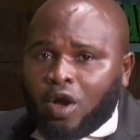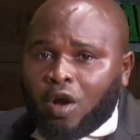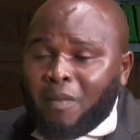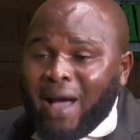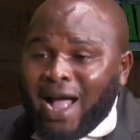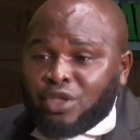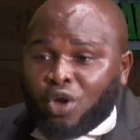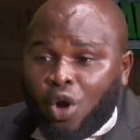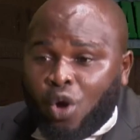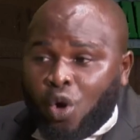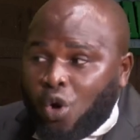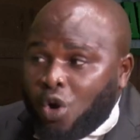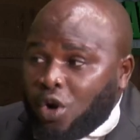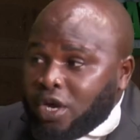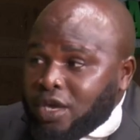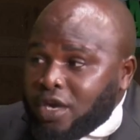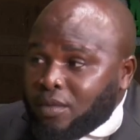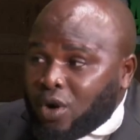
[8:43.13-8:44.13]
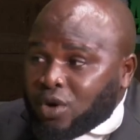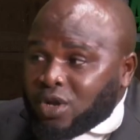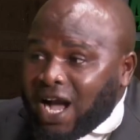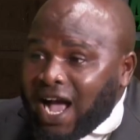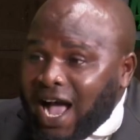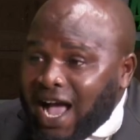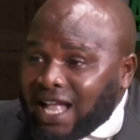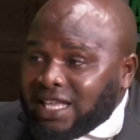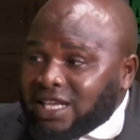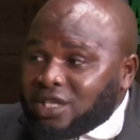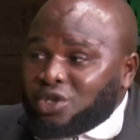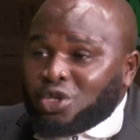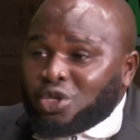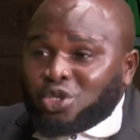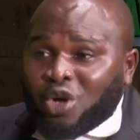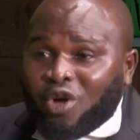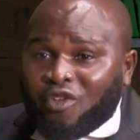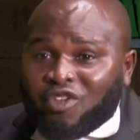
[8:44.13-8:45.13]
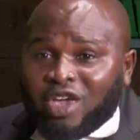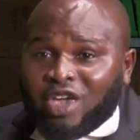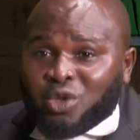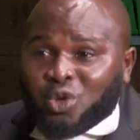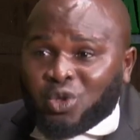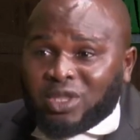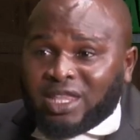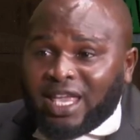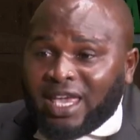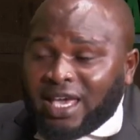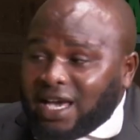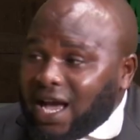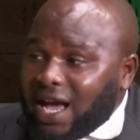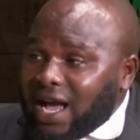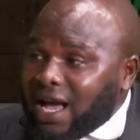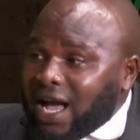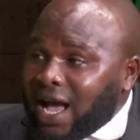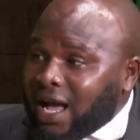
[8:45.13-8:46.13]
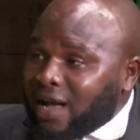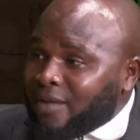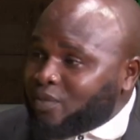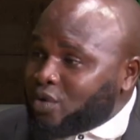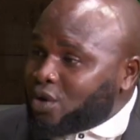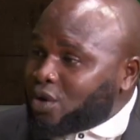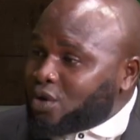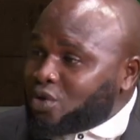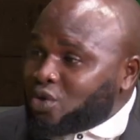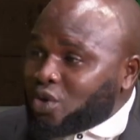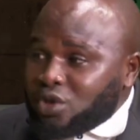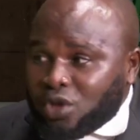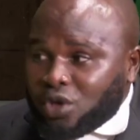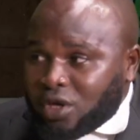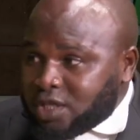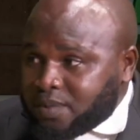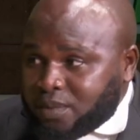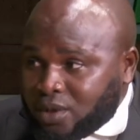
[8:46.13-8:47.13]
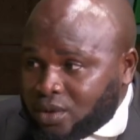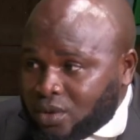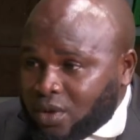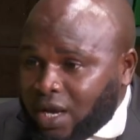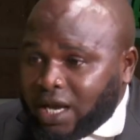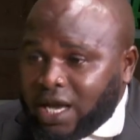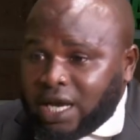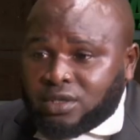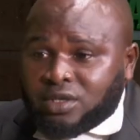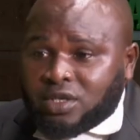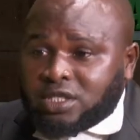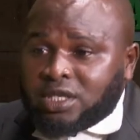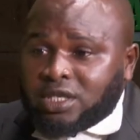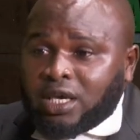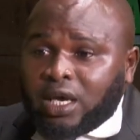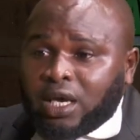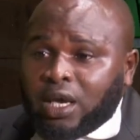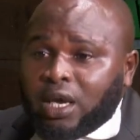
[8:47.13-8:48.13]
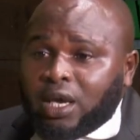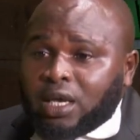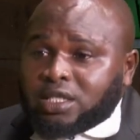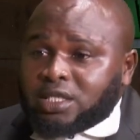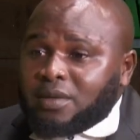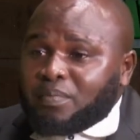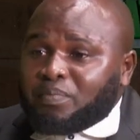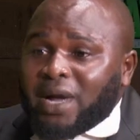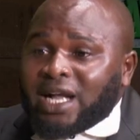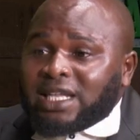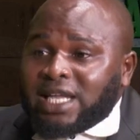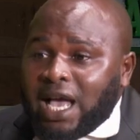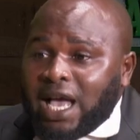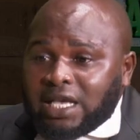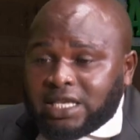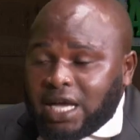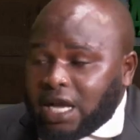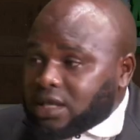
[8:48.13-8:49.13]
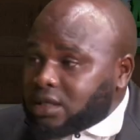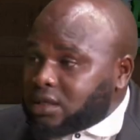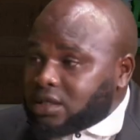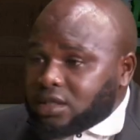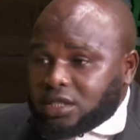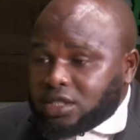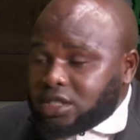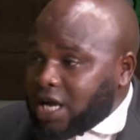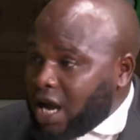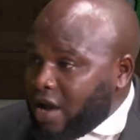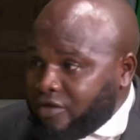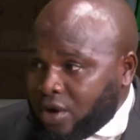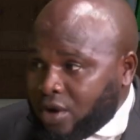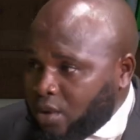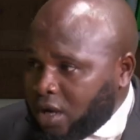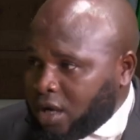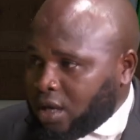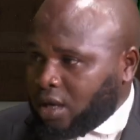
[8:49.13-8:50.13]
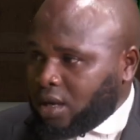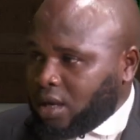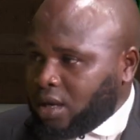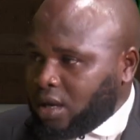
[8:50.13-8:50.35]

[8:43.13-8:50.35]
But I don't owe him or her the duty of care to take her to the hospital. I can just say sympathize and drive away.